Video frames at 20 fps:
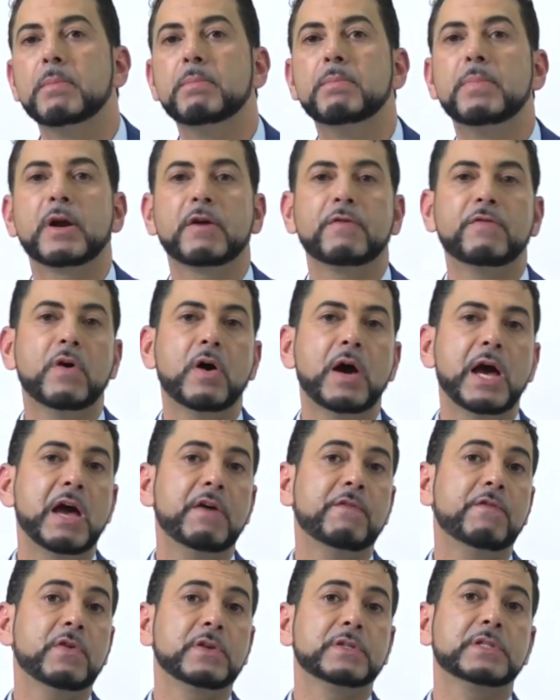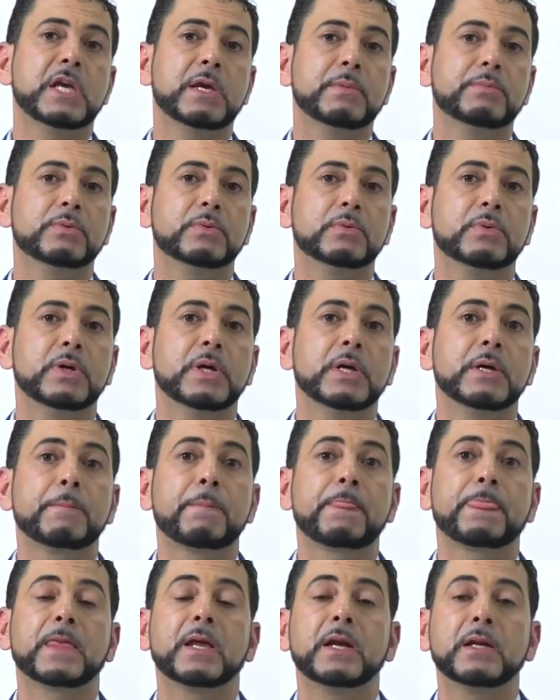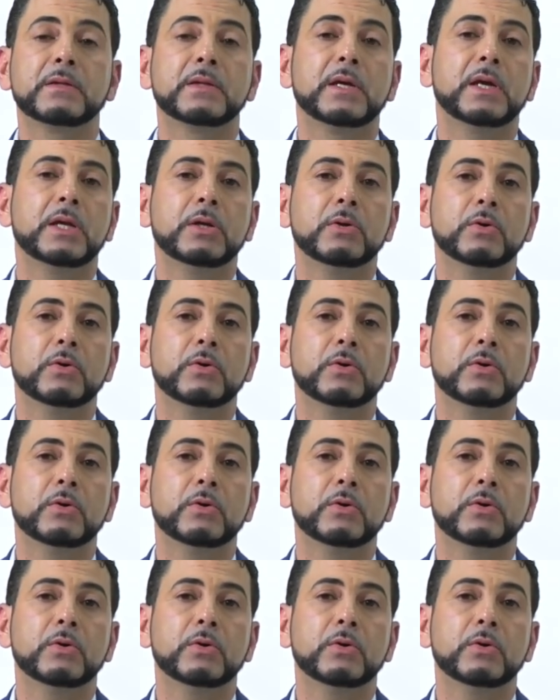But if I have, for example, 10